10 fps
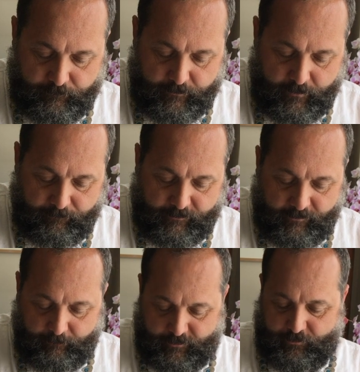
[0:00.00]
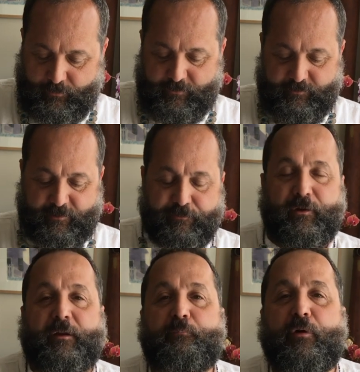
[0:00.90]
Every time I do it, it's
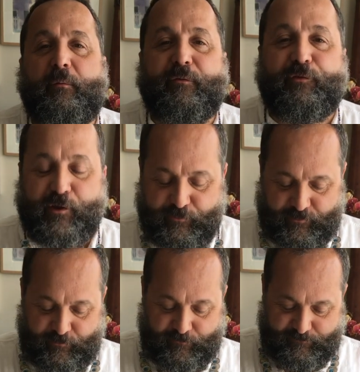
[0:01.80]
different. Probably for you too.